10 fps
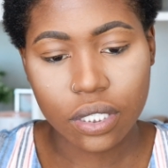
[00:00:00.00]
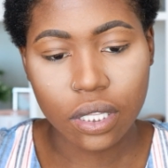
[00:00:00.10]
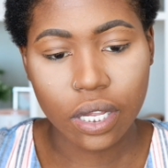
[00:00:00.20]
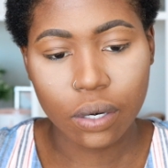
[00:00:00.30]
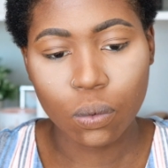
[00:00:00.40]

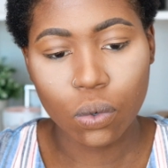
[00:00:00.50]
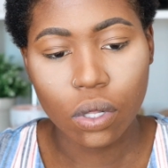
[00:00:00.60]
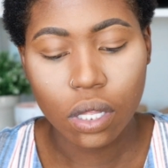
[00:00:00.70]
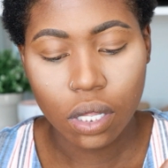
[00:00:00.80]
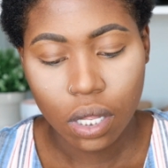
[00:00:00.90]
and then
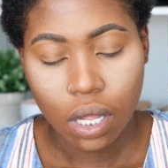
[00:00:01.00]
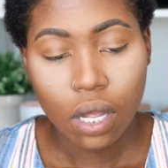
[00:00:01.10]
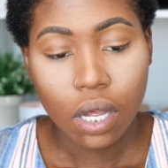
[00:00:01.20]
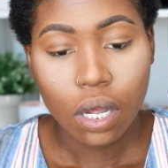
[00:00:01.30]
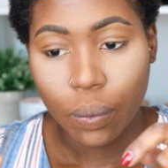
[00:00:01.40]

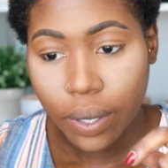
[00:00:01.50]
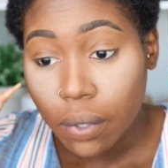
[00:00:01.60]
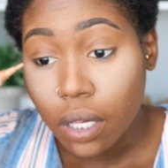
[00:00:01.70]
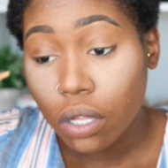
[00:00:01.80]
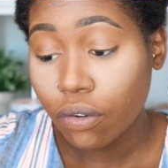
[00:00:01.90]
we
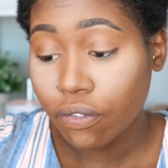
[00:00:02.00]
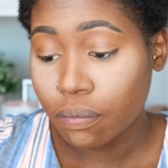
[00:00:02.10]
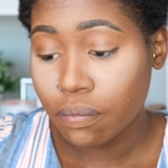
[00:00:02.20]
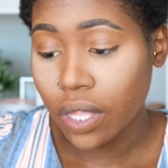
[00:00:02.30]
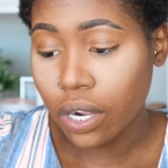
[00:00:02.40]
will go
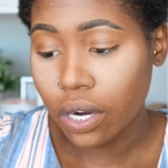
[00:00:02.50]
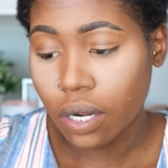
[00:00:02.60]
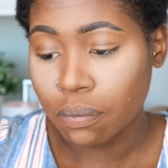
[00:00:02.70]
from there.